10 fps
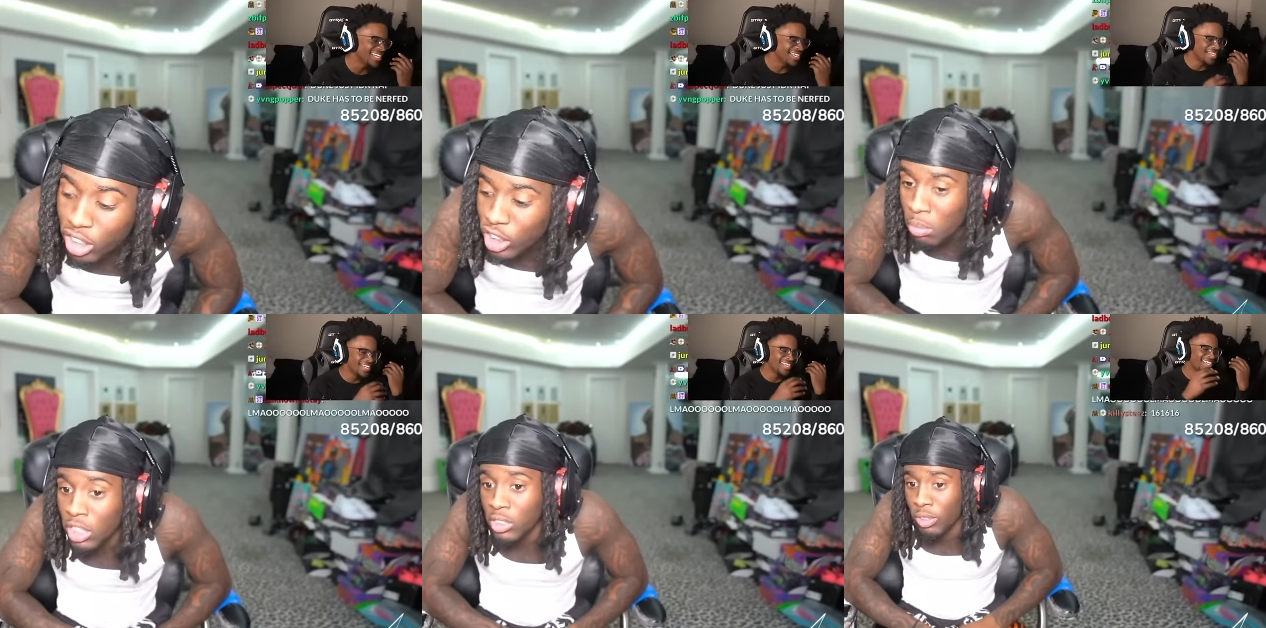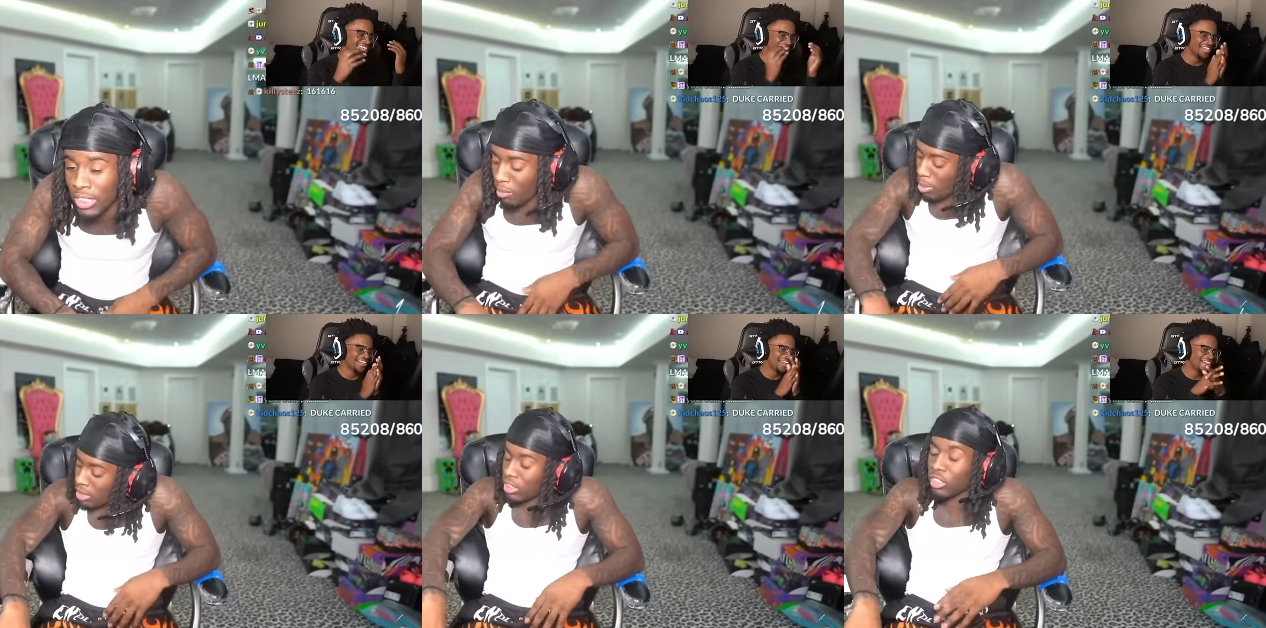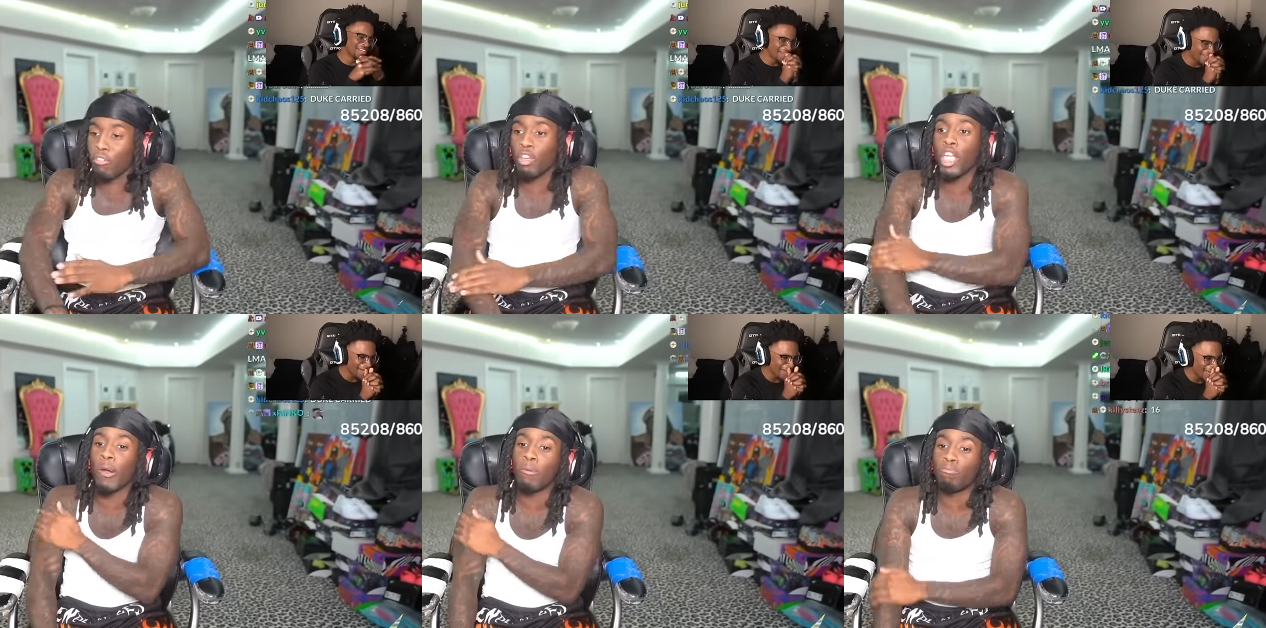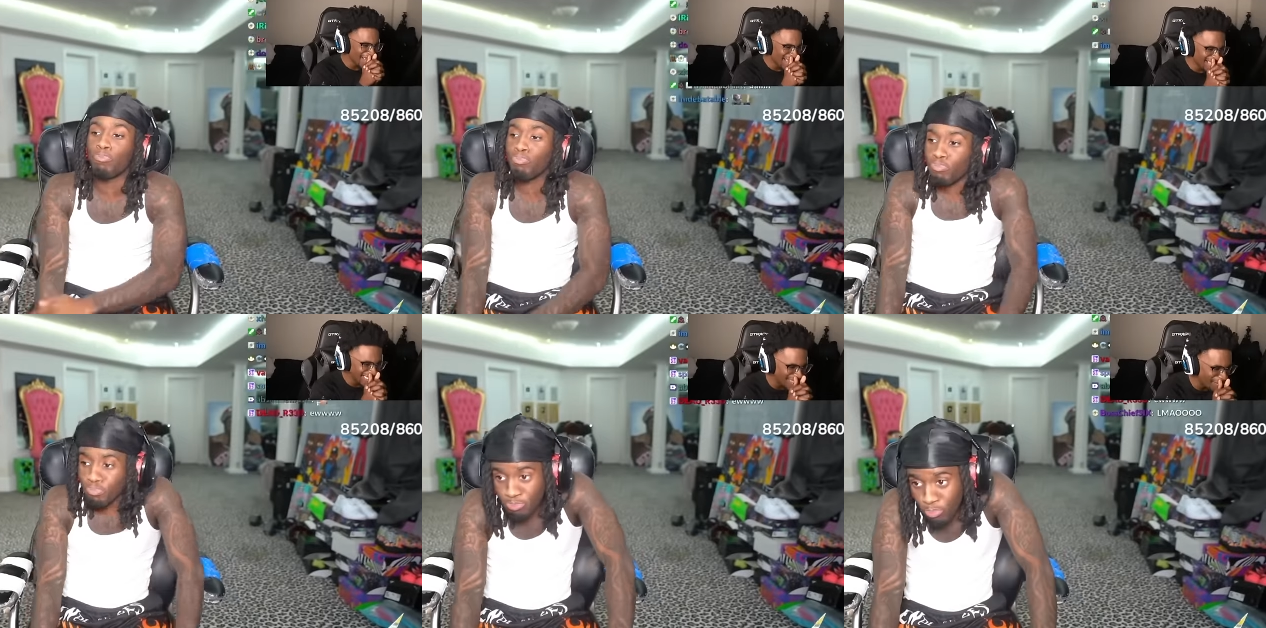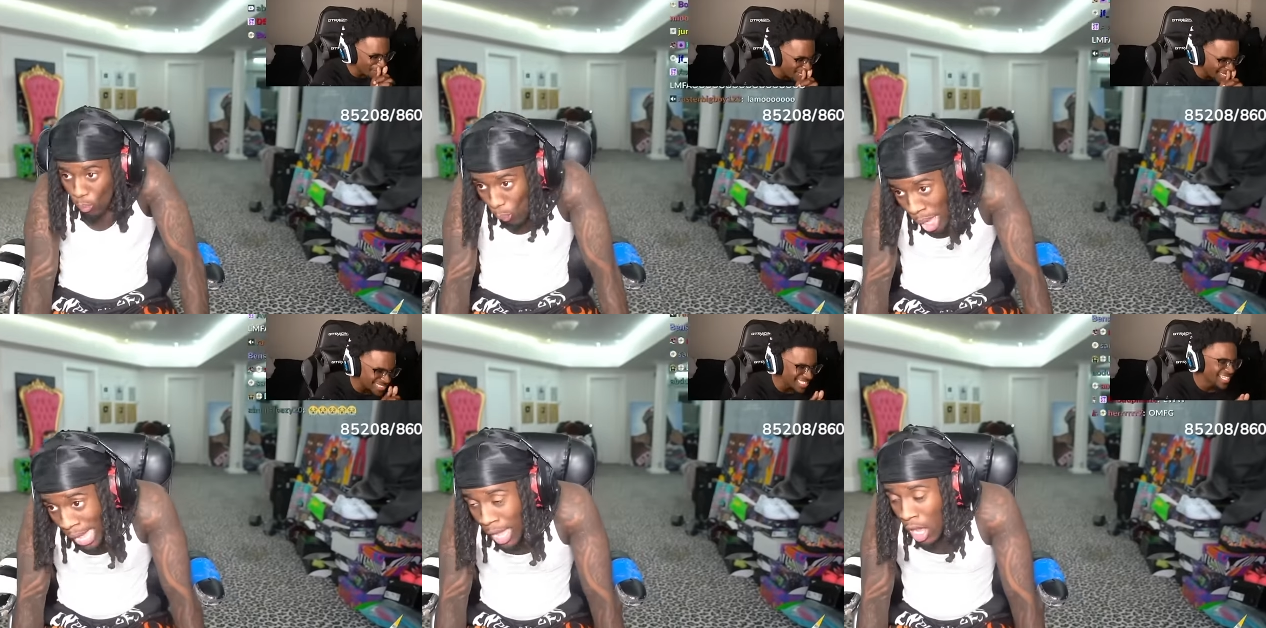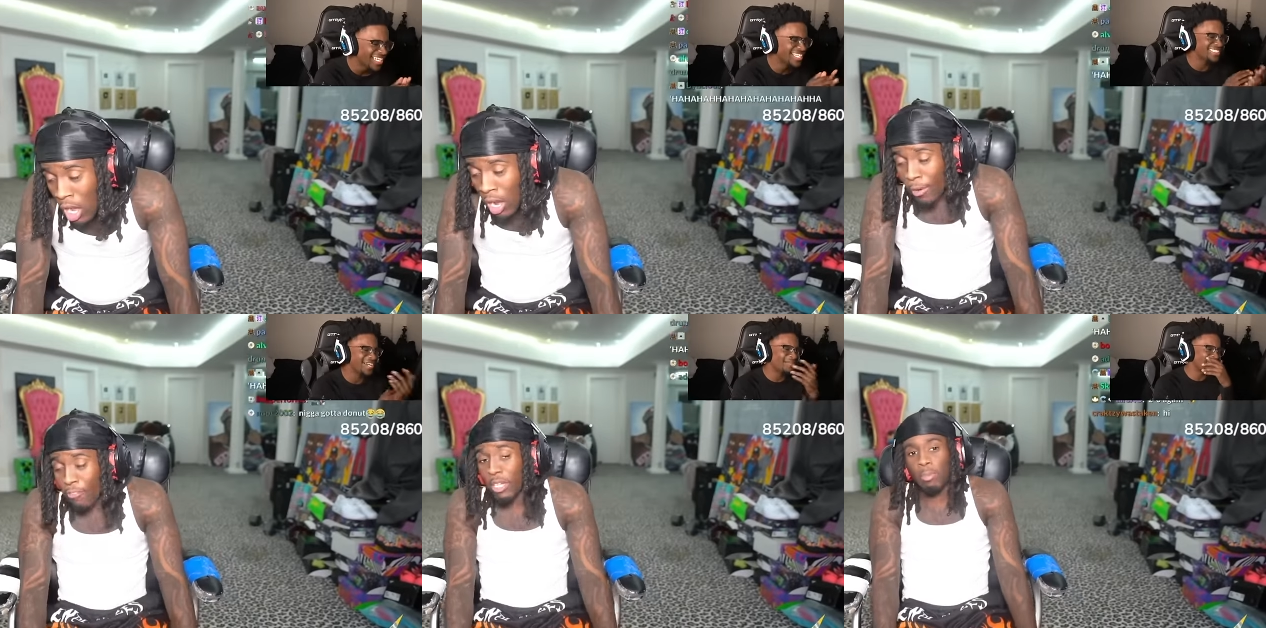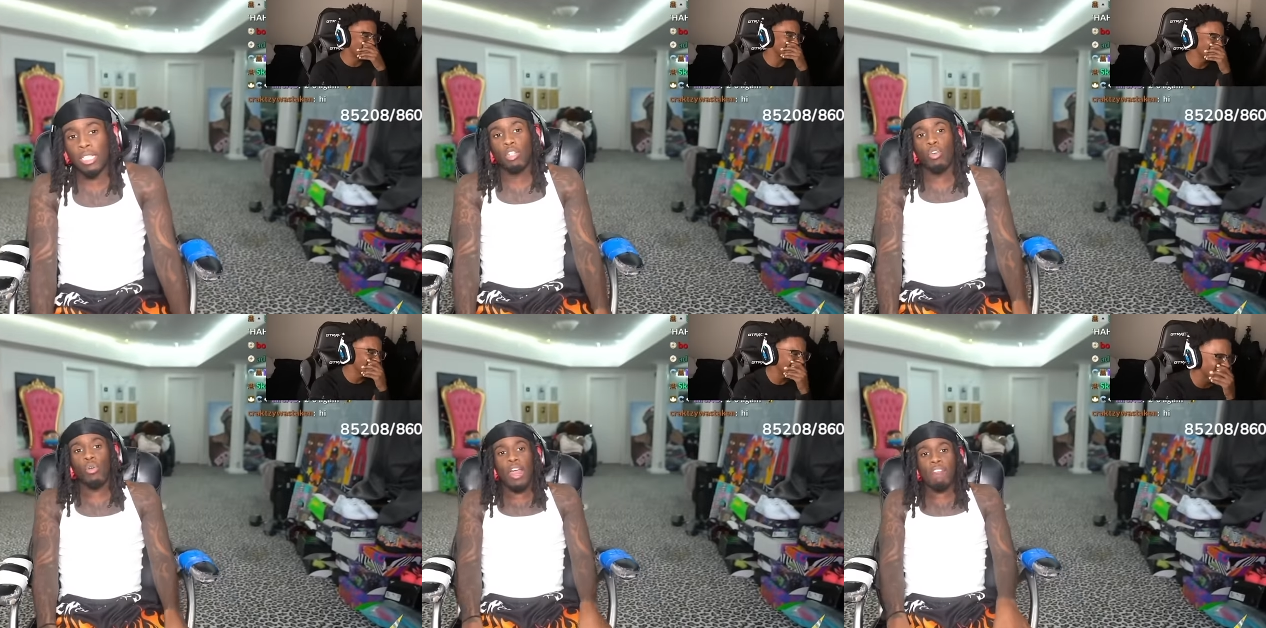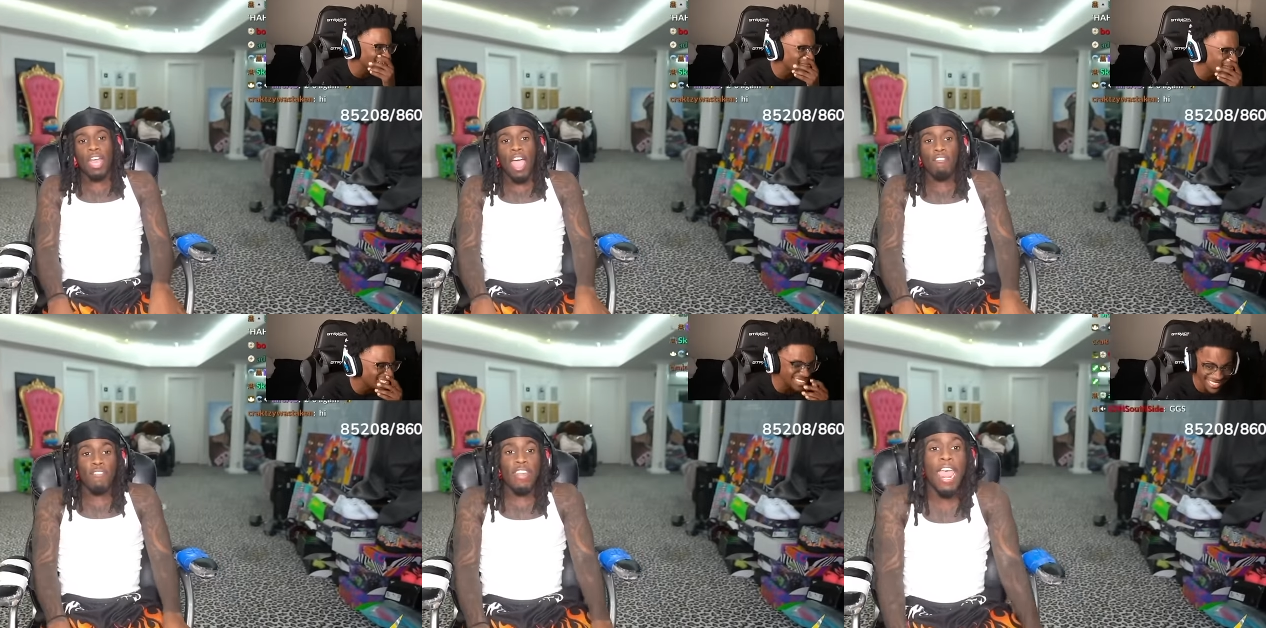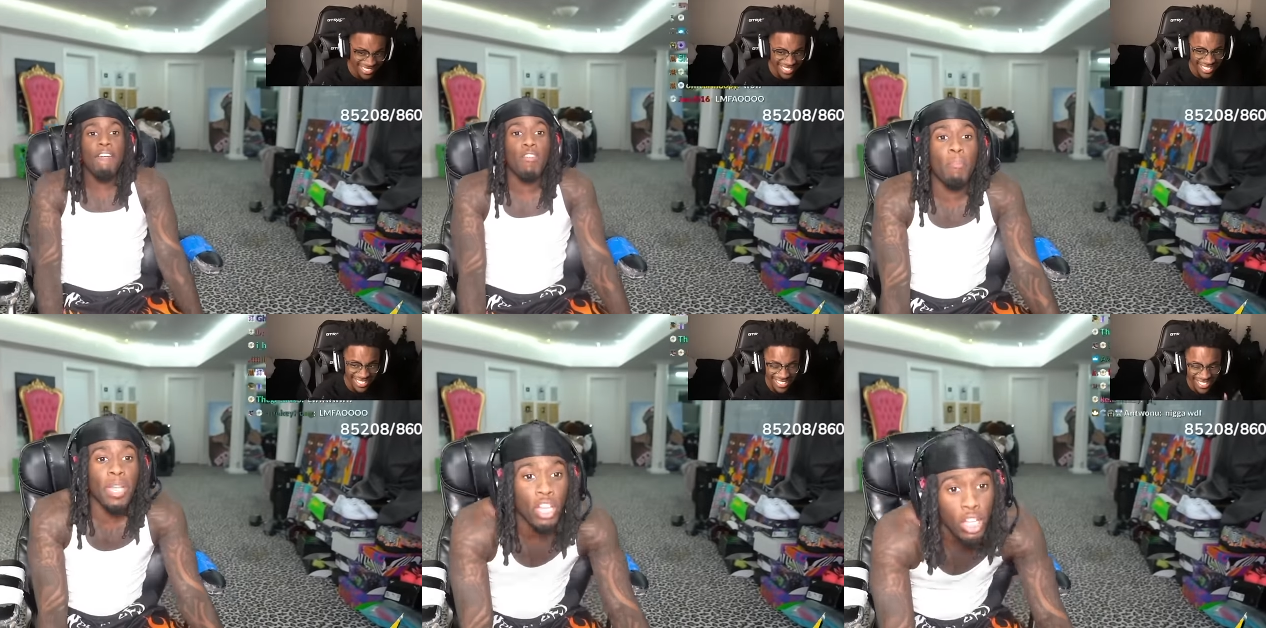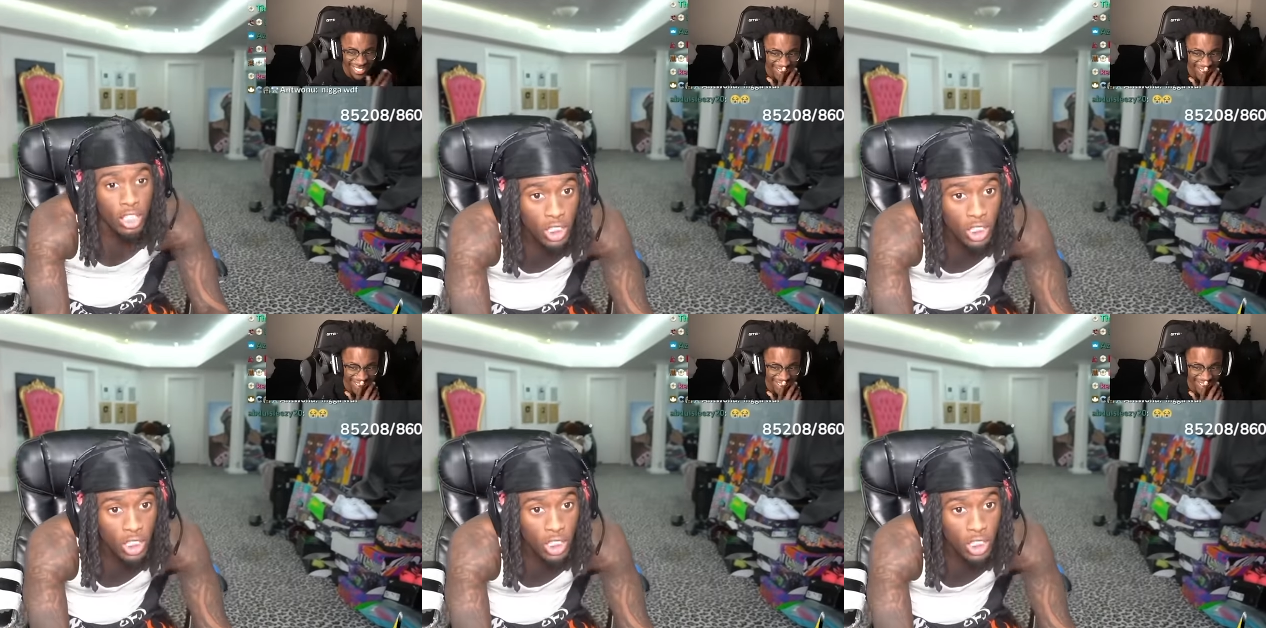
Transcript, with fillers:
Speaker 1: this much. We're seven minutes into the video. He's so pissed. He's so pissed. Oh, He's so I've pissed. never been cooked